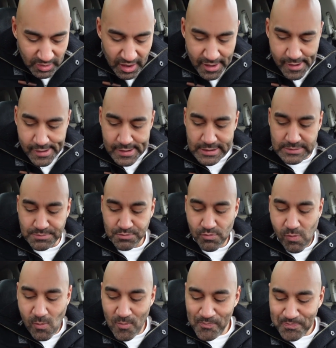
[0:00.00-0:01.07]
Um,
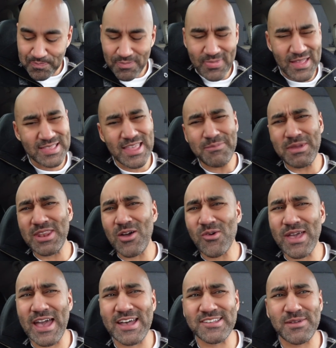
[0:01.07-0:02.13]
let me know,
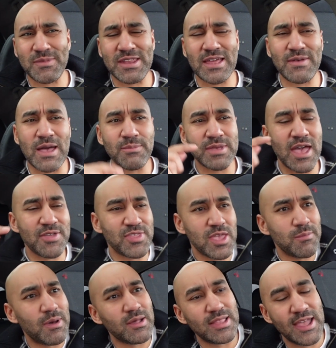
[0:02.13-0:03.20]
guys. I mean, I'm kind of thinking
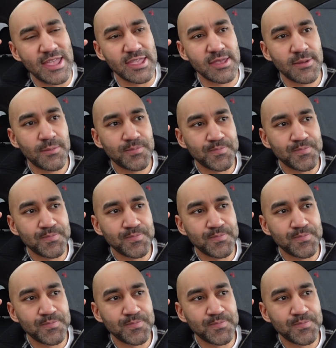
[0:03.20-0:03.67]
about like